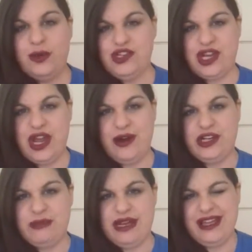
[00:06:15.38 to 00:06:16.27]
which
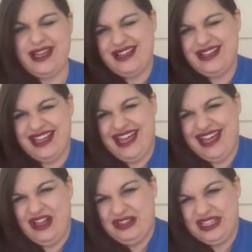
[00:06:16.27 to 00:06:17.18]
encouraged me. Ah,
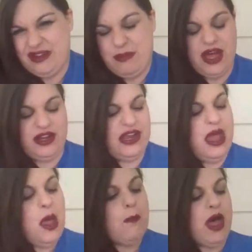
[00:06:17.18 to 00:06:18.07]
yeah, I'll give it a punt.
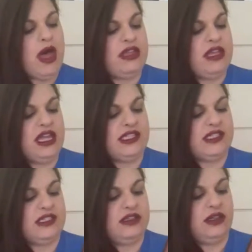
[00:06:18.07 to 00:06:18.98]
But
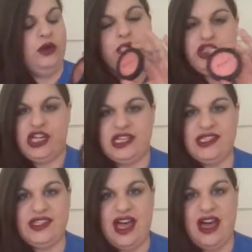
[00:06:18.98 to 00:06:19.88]
it's
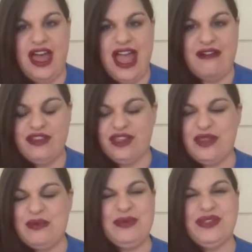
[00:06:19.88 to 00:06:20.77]
gorgeous. Uh,
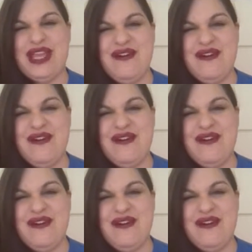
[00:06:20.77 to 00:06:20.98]
everything that people